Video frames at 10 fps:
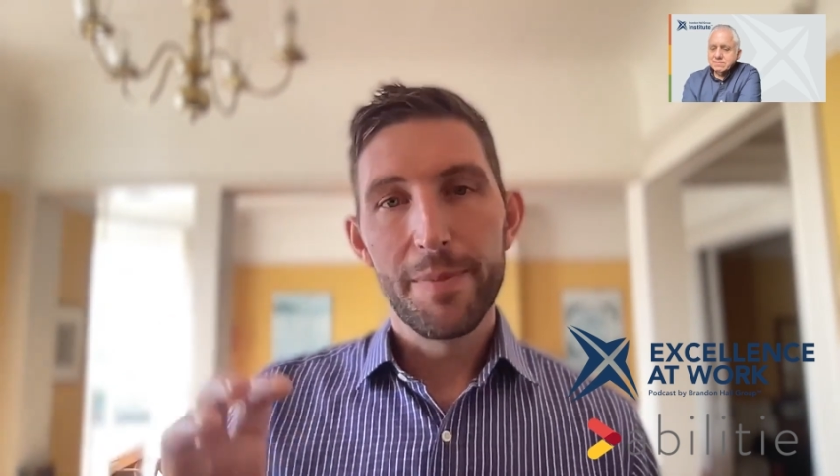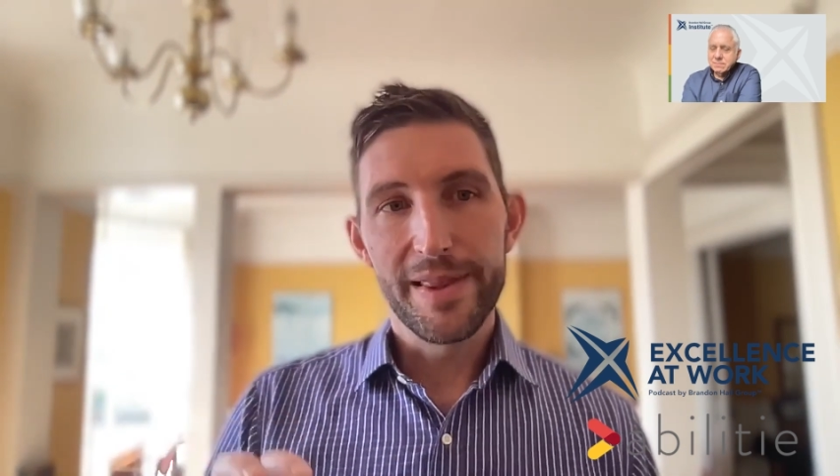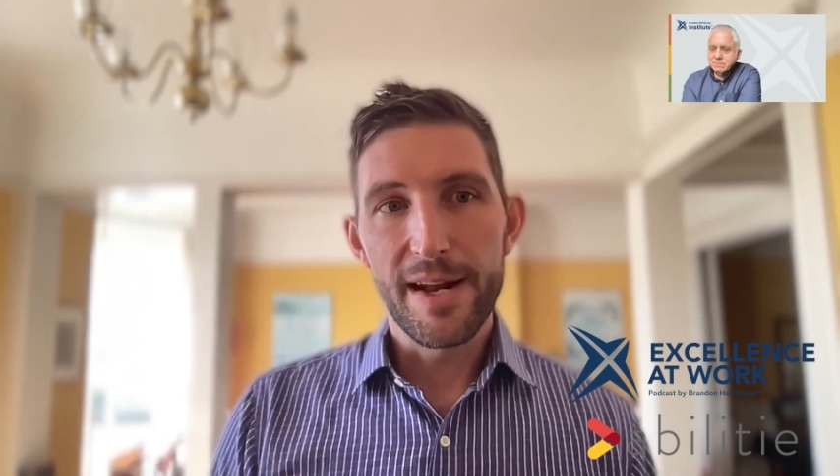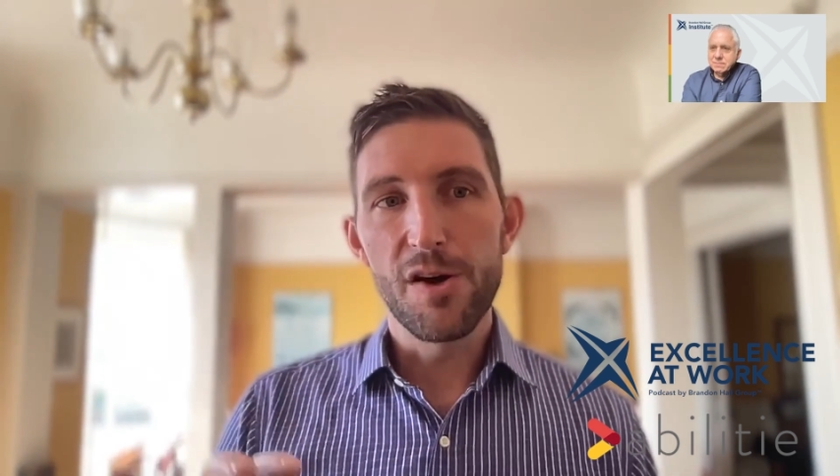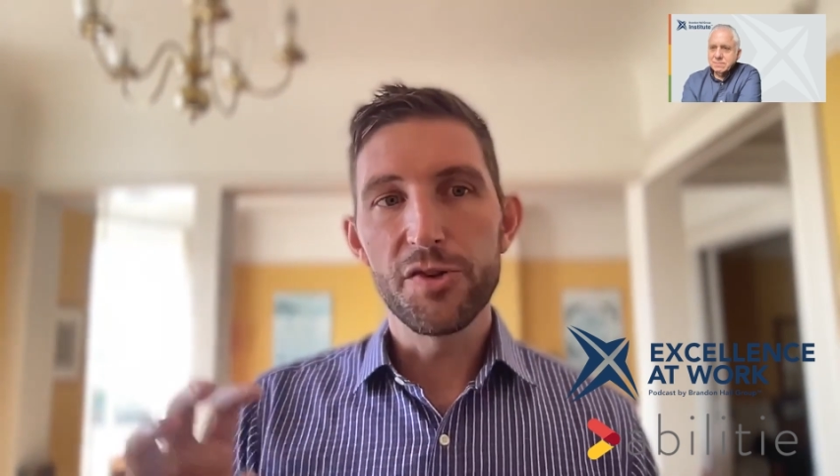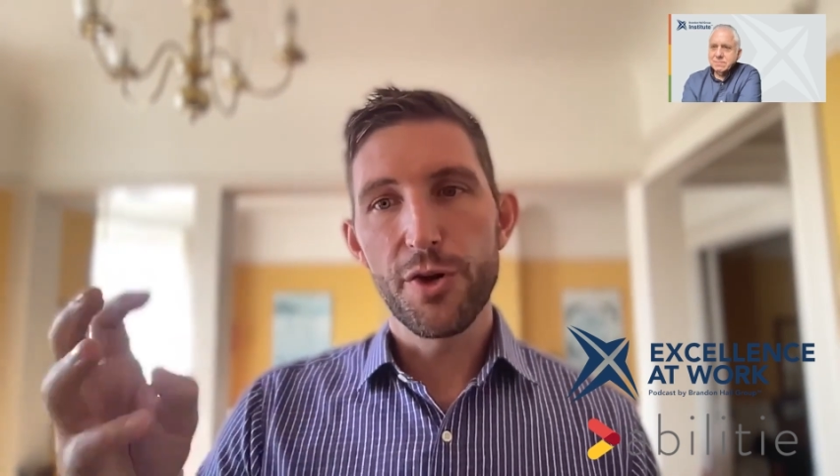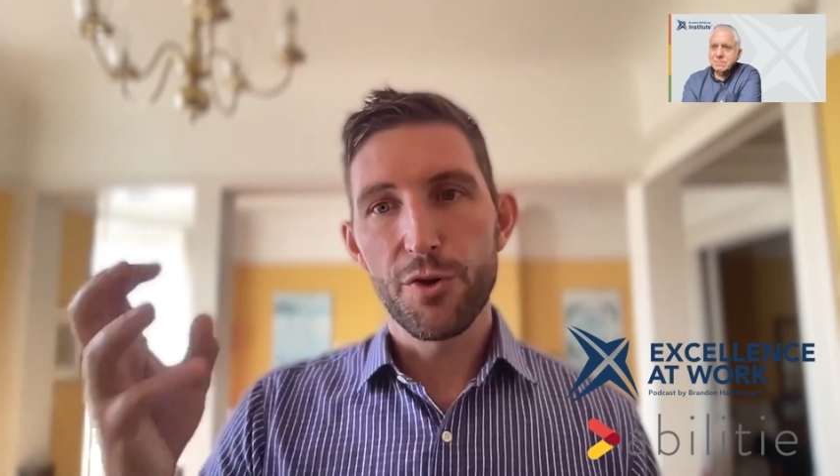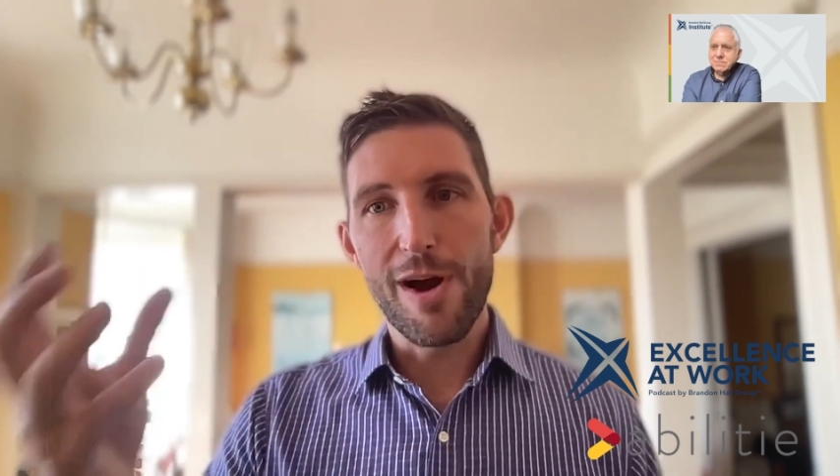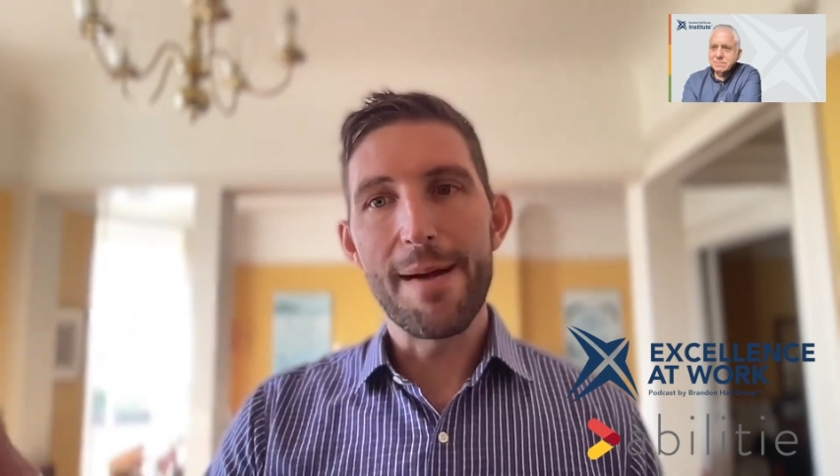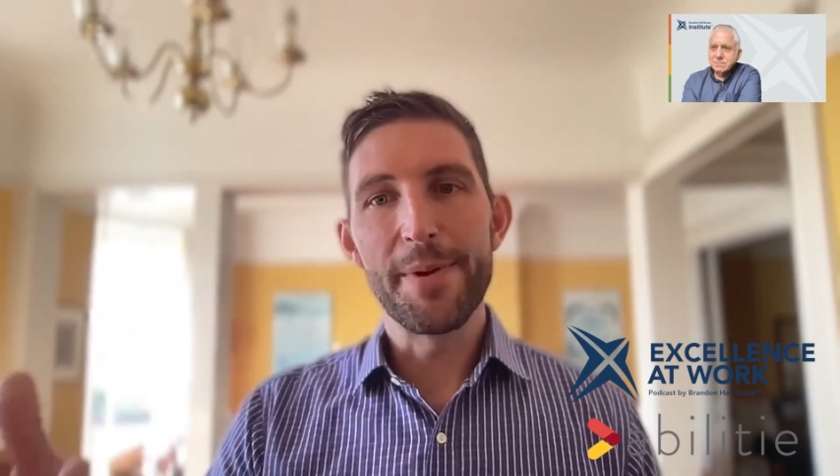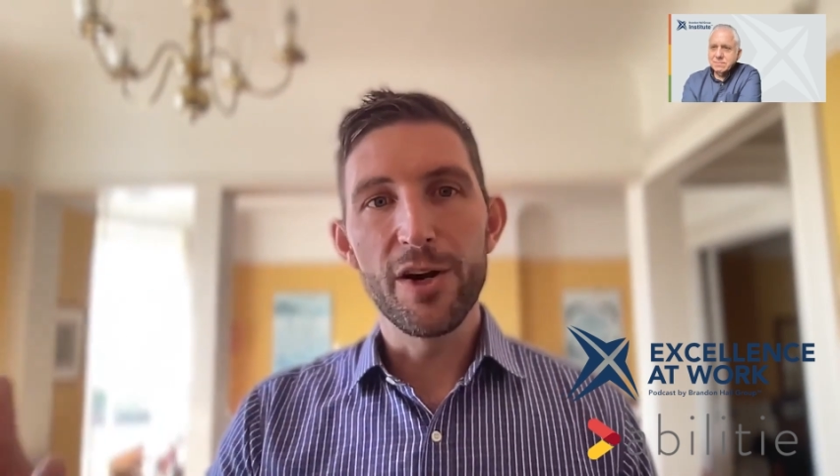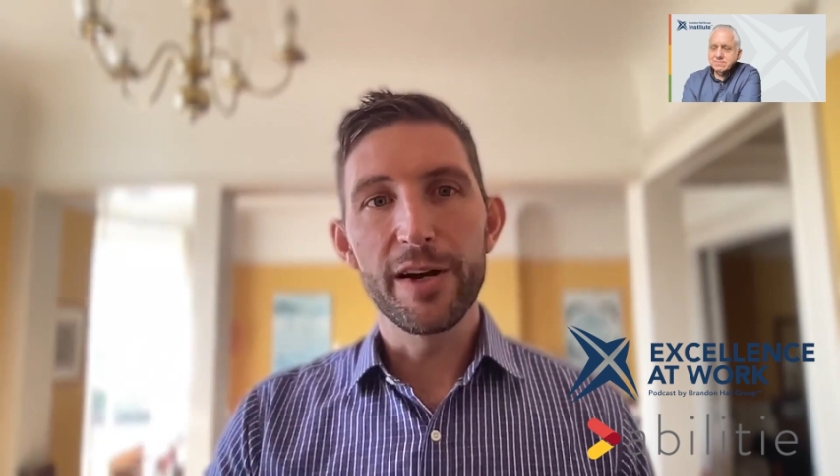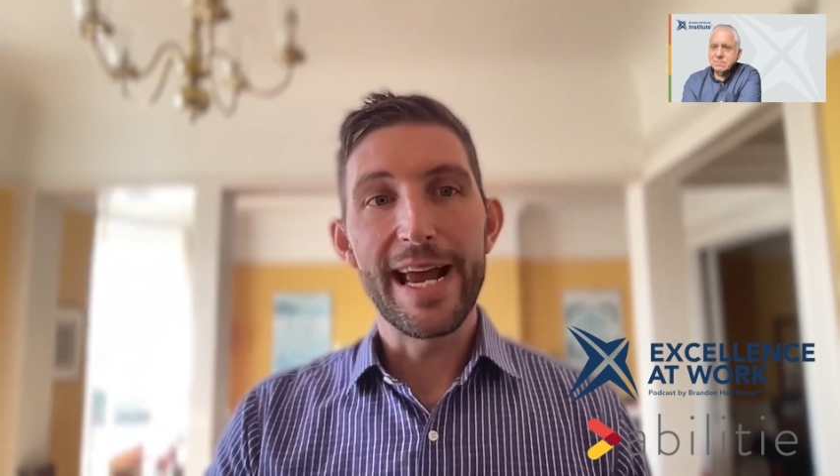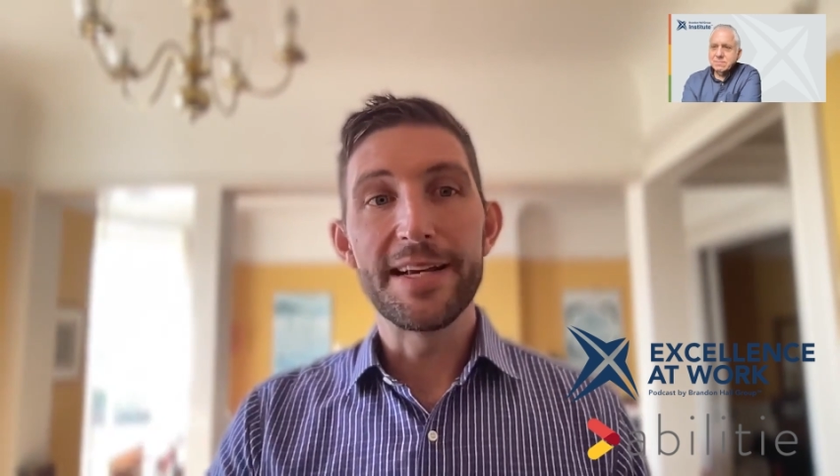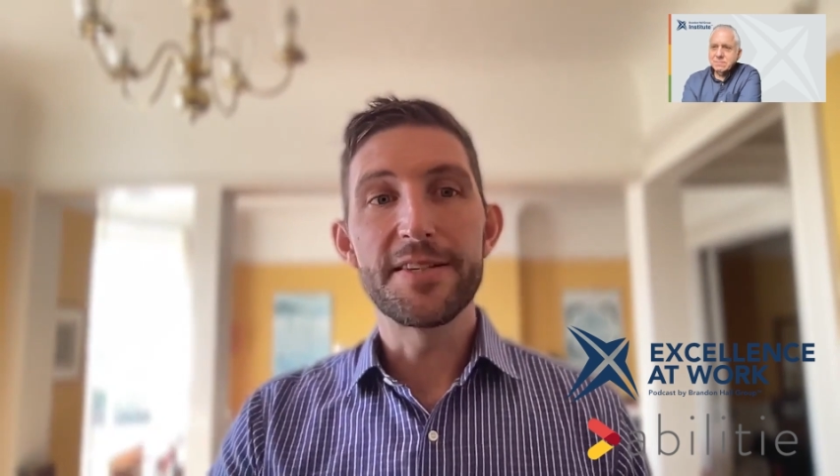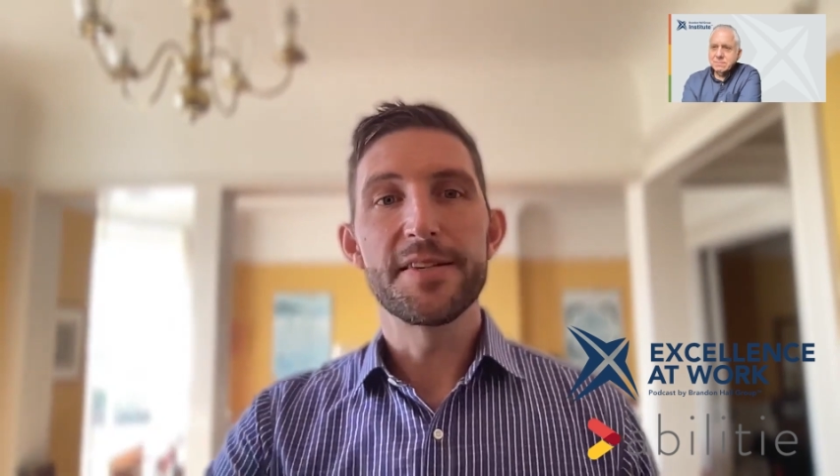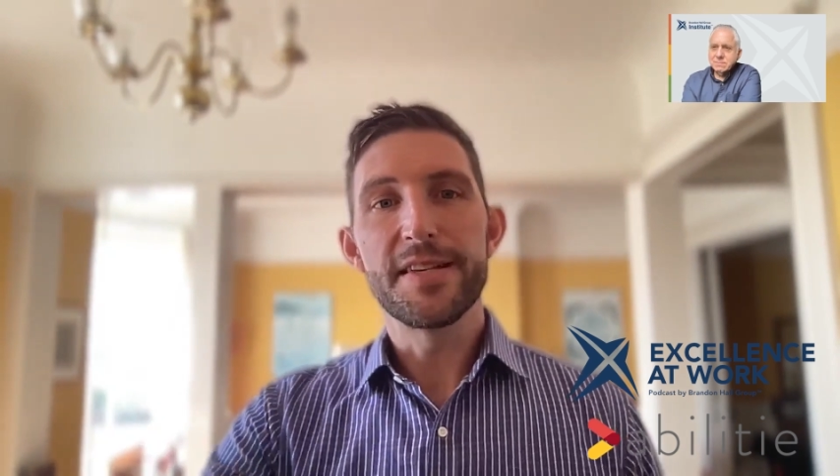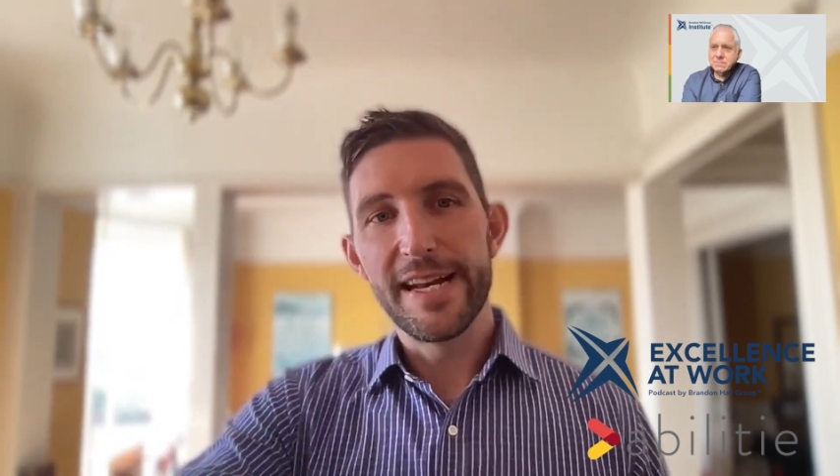but then also grabbing our cases